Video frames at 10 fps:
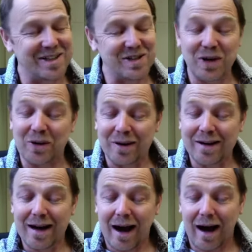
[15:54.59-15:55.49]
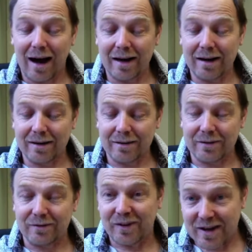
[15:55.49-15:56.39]
So I
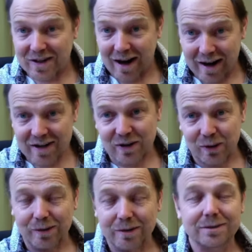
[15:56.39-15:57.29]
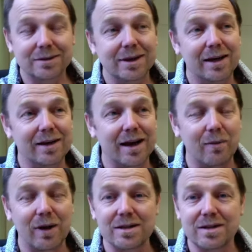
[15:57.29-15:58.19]
finished high school and then I
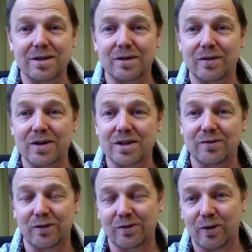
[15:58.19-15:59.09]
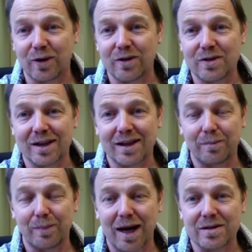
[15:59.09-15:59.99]
went to university for four years to get a
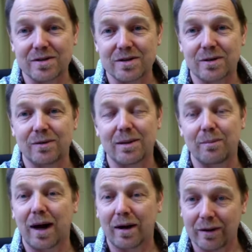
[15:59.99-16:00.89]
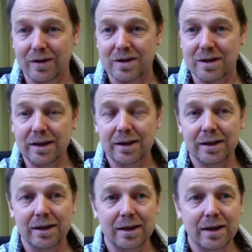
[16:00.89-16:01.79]
bachelor's degree in biology.
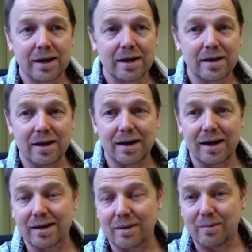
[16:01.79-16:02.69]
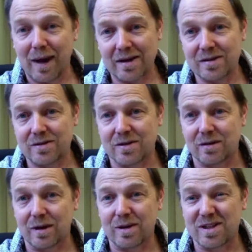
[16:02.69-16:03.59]
Then I did master's
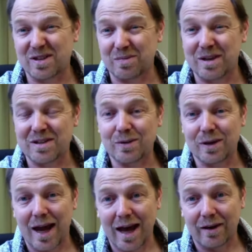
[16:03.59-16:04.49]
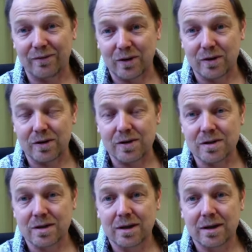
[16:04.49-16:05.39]
degree, which took me two and a half
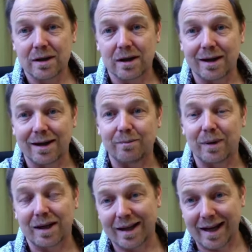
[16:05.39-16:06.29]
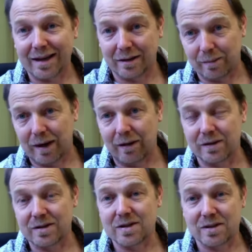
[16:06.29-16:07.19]
years uh, in molecular
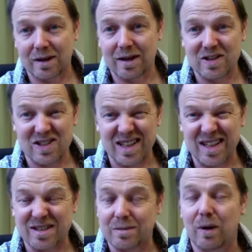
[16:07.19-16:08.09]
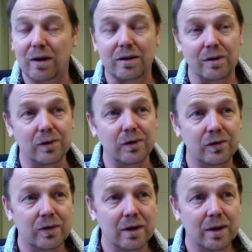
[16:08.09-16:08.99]
biology, studying genes and
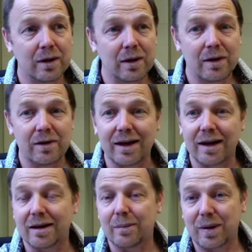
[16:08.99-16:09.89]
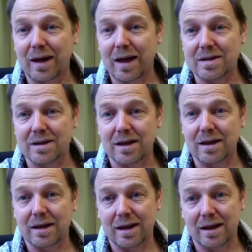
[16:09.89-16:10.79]
molecules. Then I did a
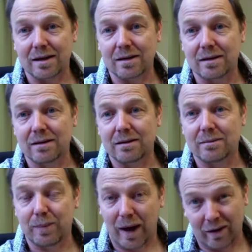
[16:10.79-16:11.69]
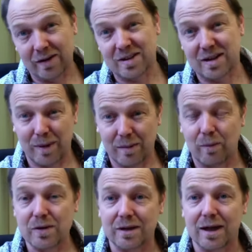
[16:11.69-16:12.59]
PhD in biology, but
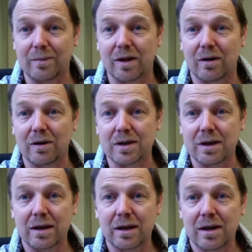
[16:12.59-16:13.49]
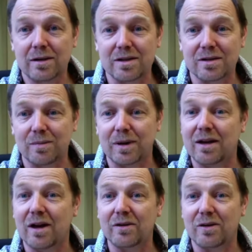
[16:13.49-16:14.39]
mostly immunology. That took me
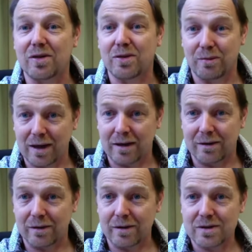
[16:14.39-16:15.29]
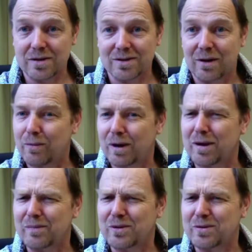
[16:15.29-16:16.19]
another three years. So what are we
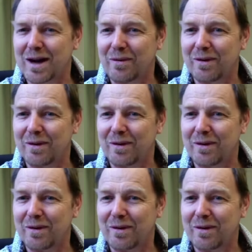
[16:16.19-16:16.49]
up to now?